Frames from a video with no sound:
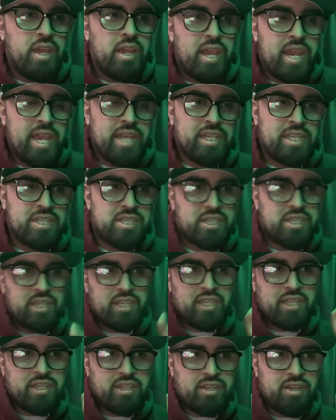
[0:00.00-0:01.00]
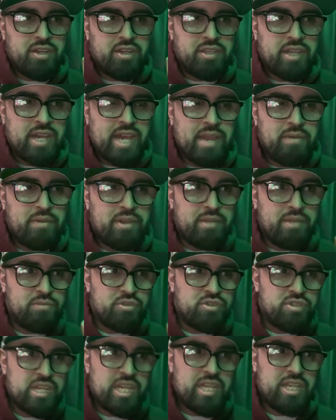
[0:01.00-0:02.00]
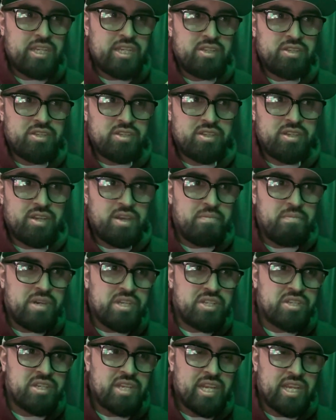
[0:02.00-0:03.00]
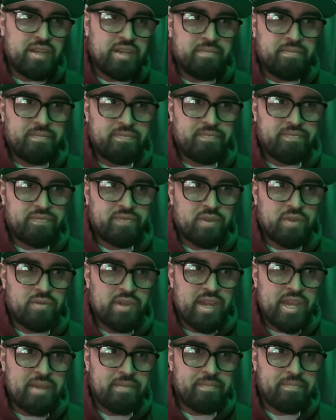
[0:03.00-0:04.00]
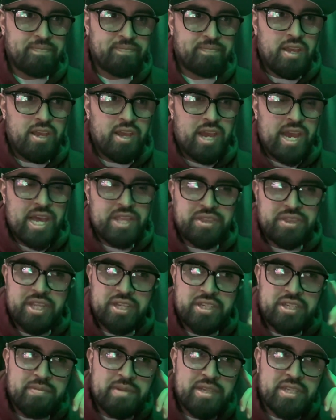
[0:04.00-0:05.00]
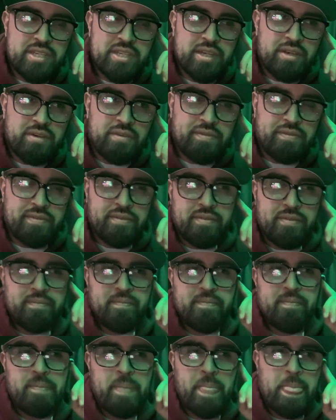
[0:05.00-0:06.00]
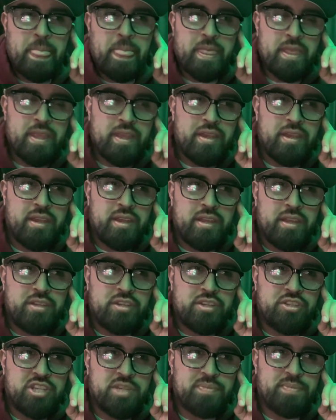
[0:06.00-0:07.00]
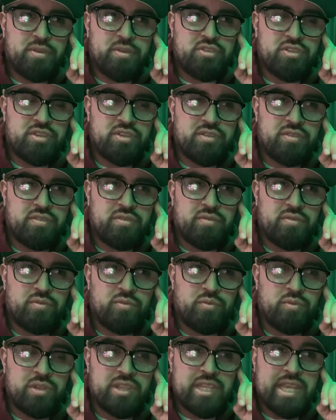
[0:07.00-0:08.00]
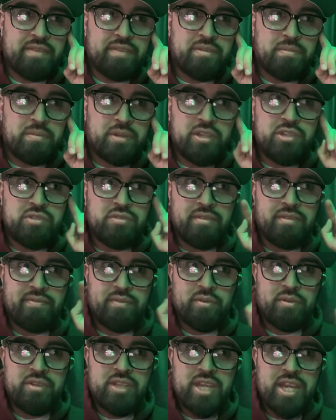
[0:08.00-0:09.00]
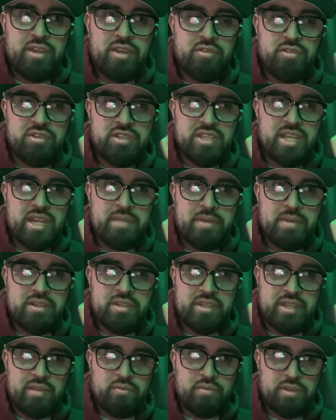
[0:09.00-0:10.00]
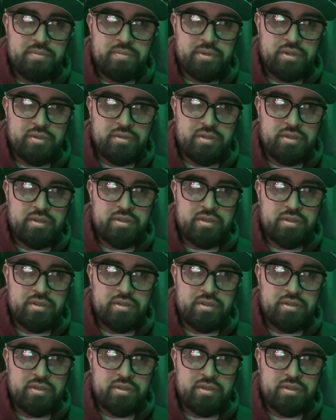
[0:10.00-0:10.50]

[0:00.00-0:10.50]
And I see on the highway a Mercedes, a Mustang, right? I think to myself, does this person really have the money to afford that or is that about to get repoed?